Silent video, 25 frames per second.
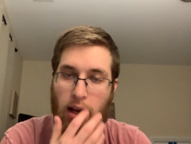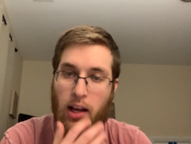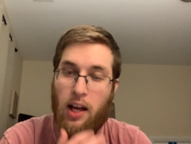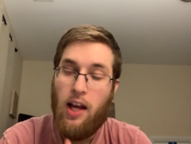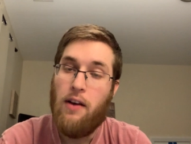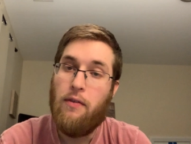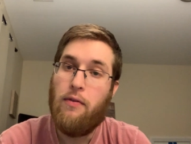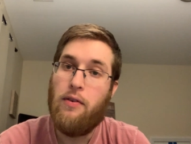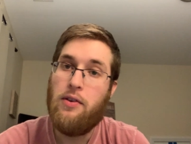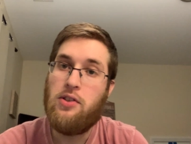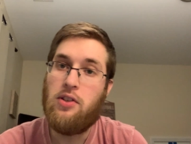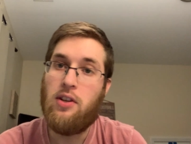
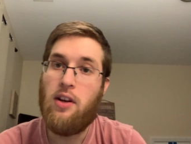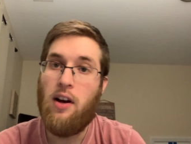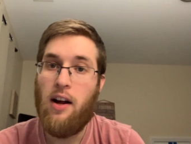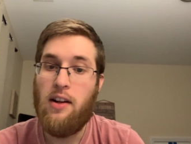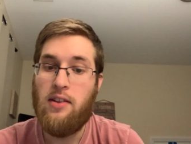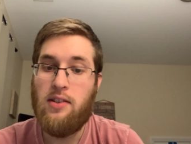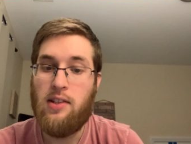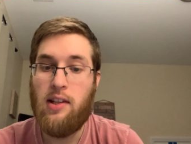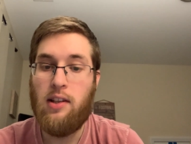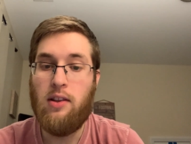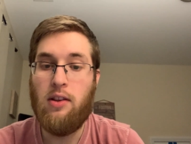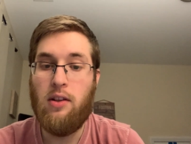If
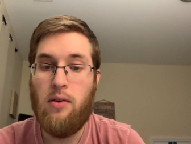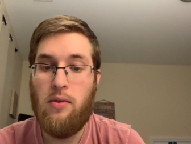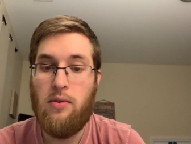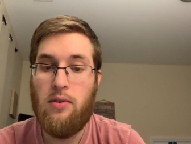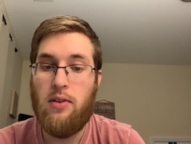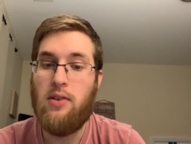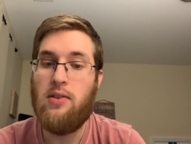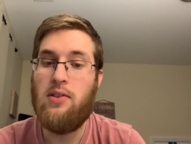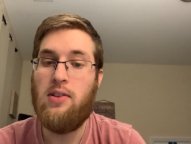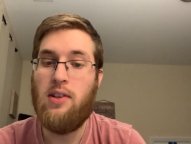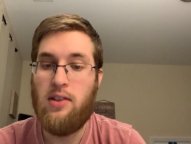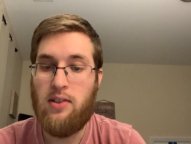Wisconsin
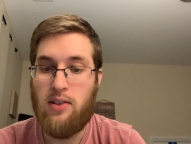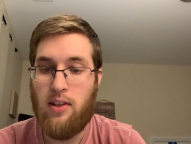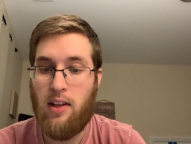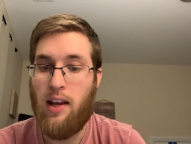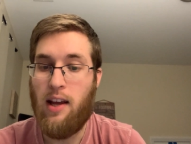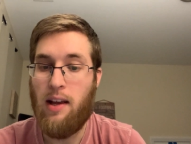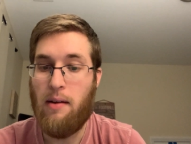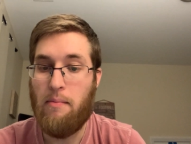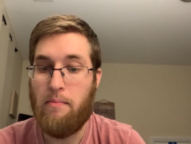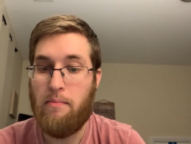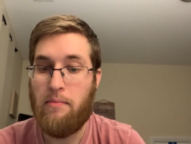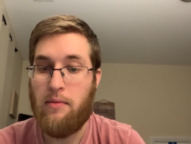loses this
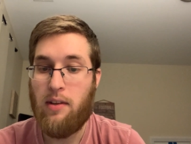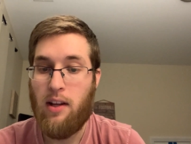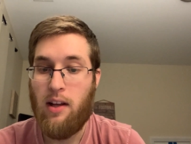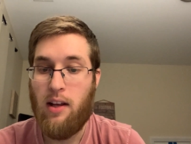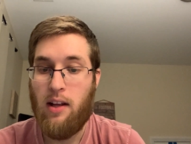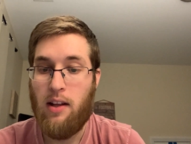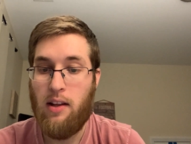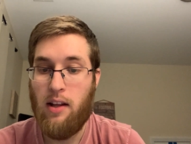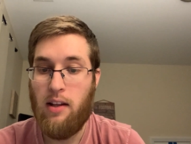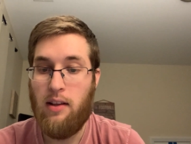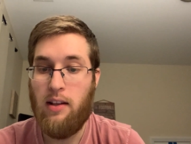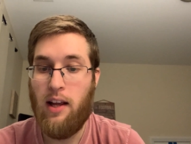game,
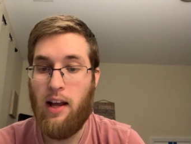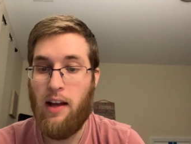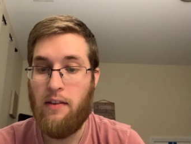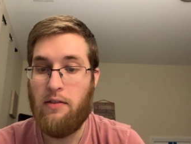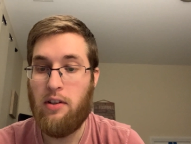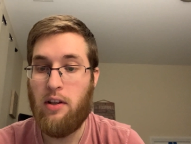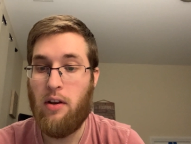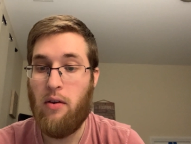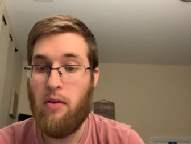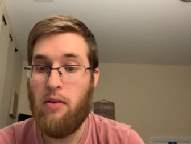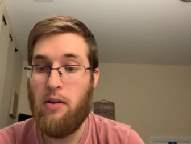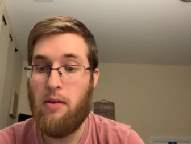then they have
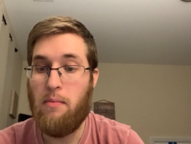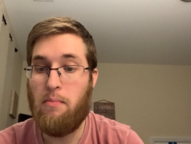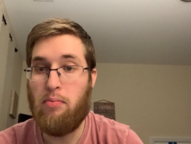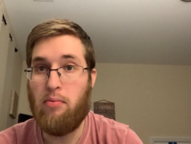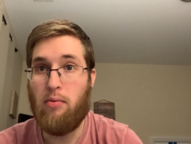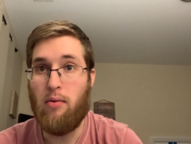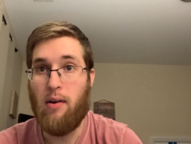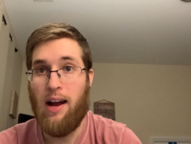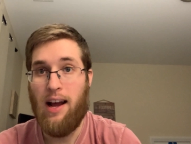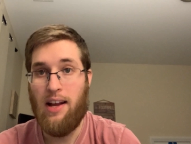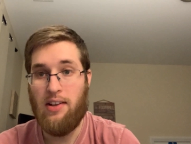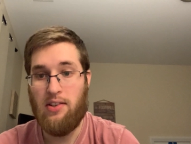to go to
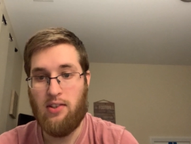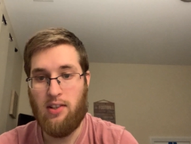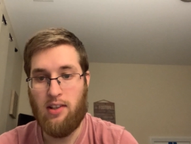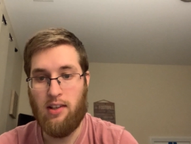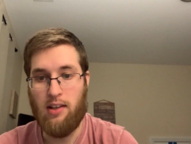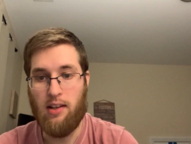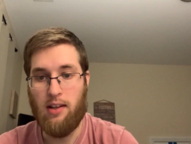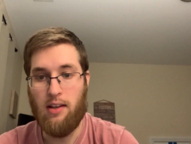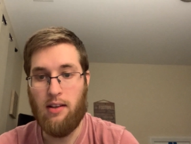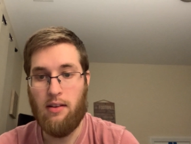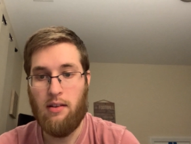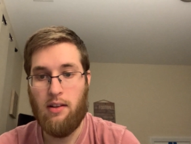
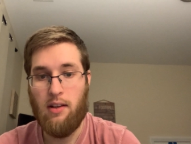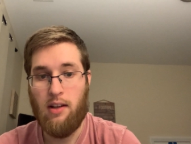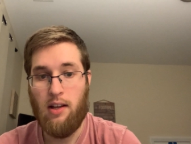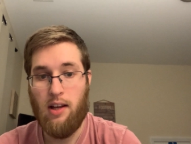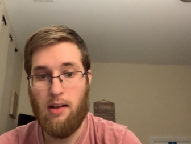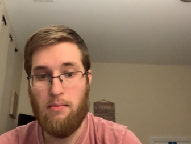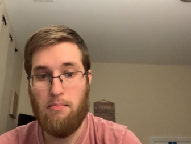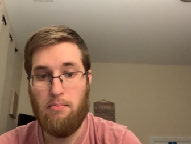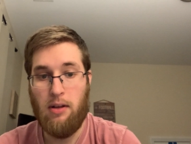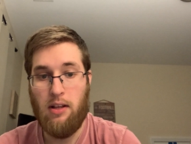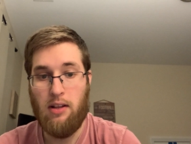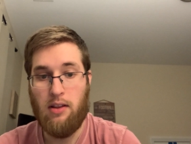Nebraska
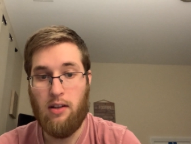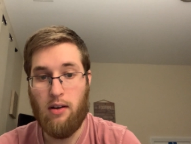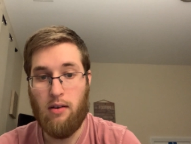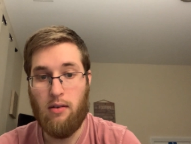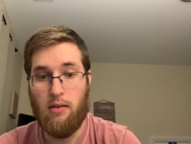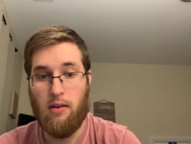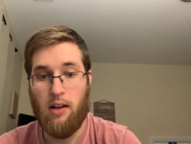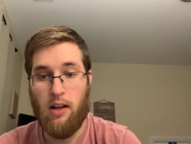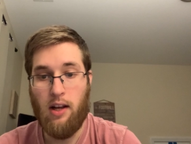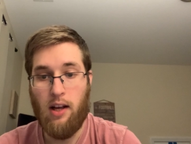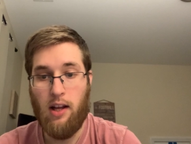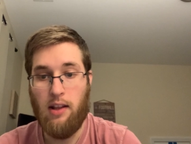and beat
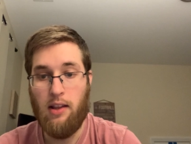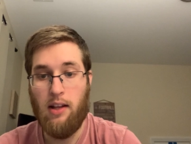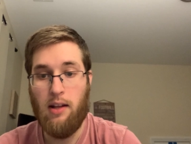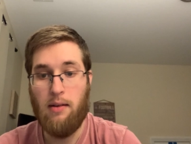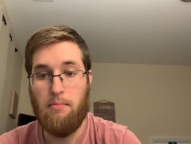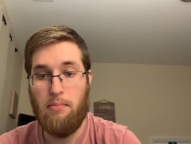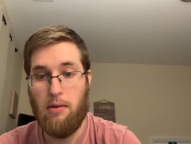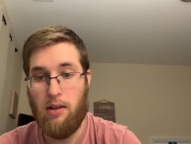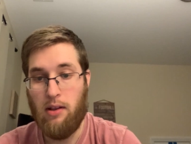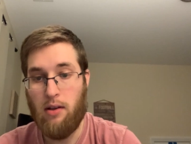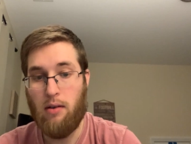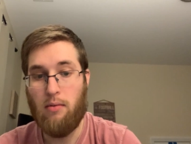
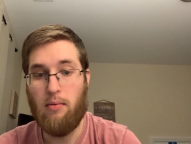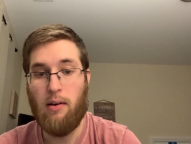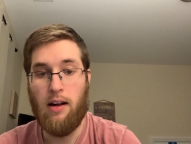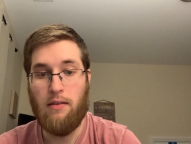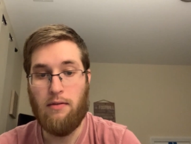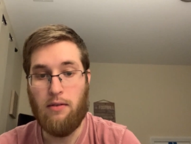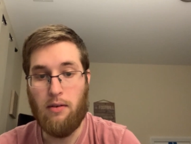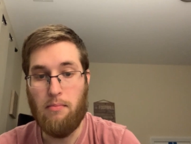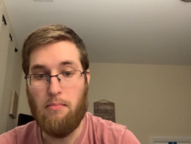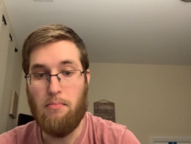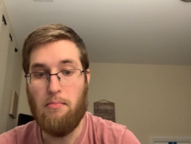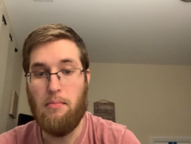their
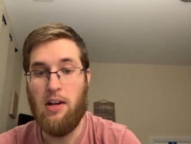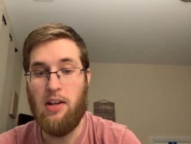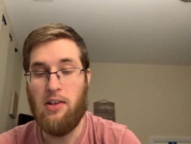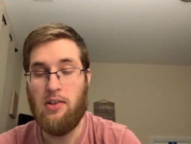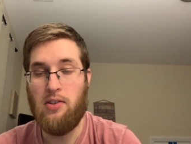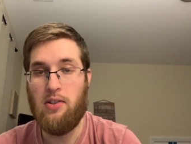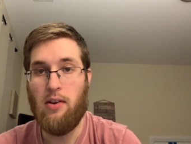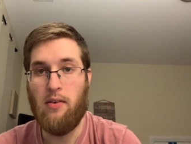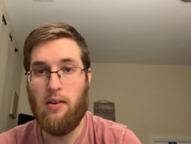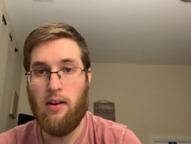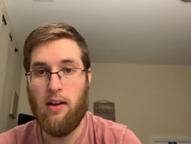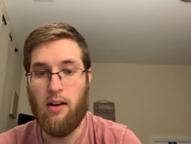rival
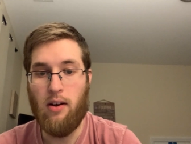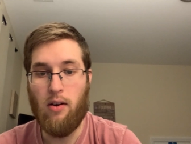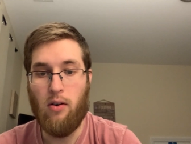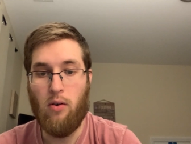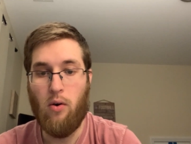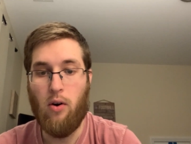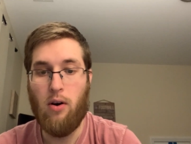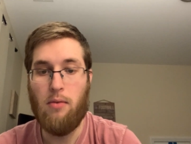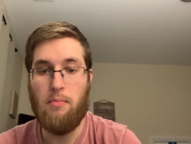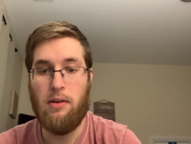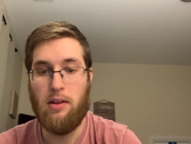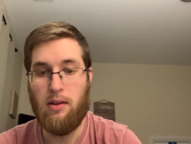Minnesota,
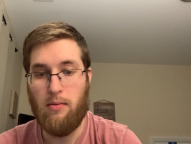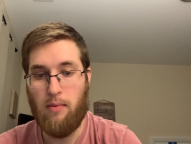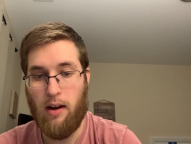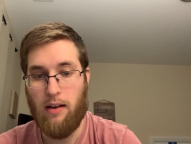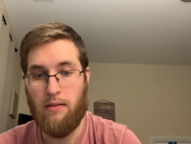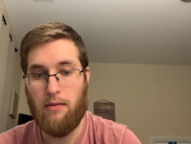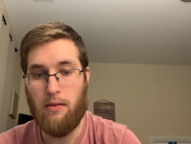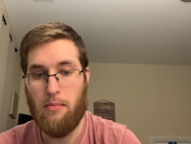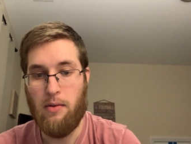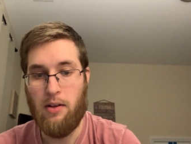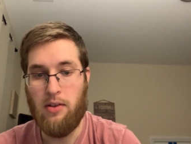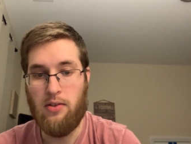or beat the
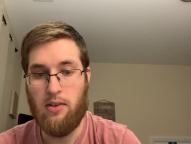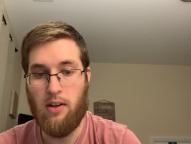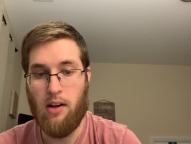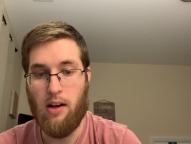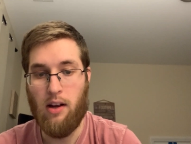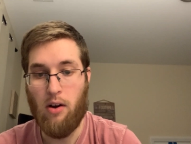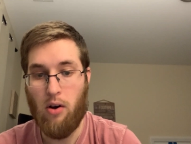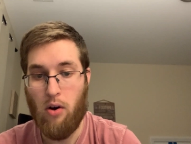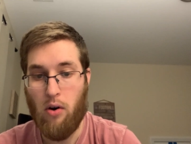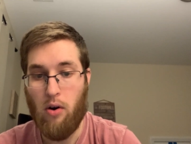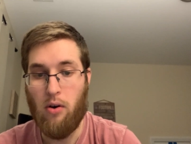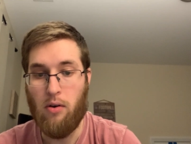rival Minnesota
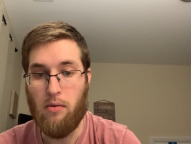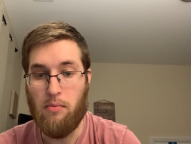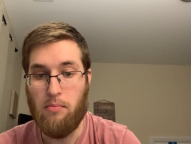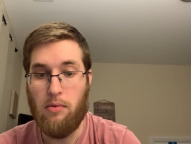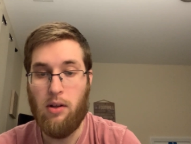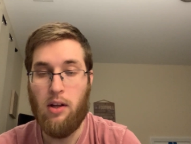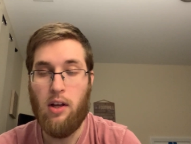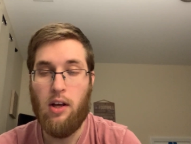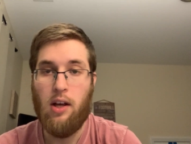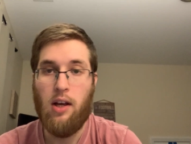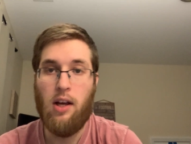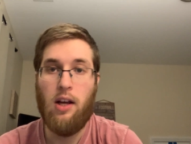at home
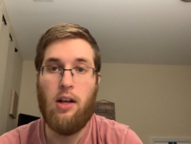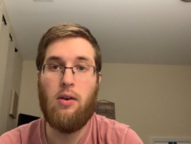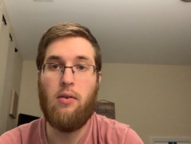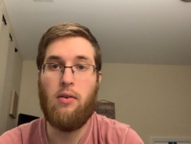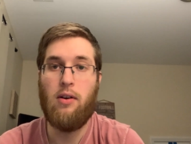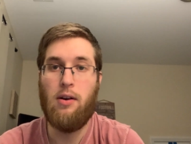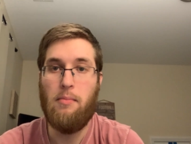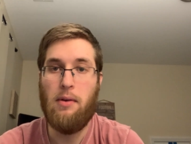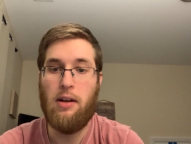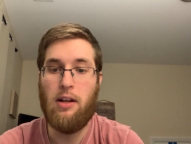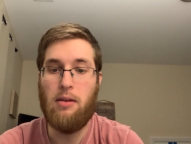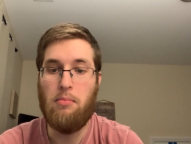in
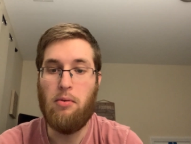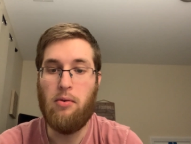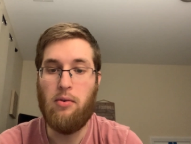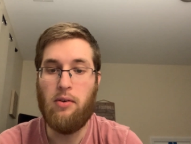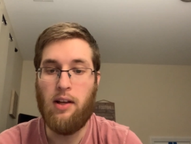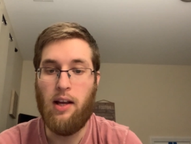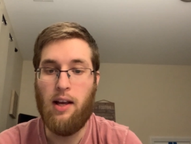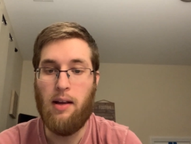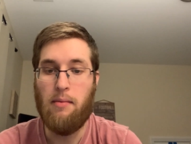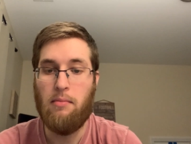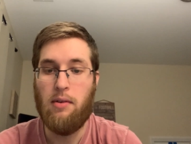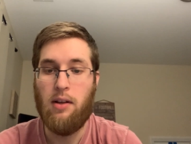order to make a bowl
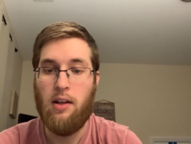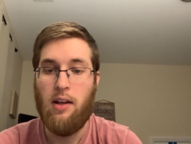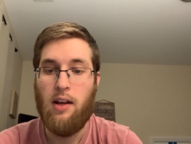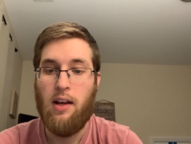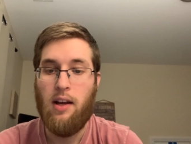game.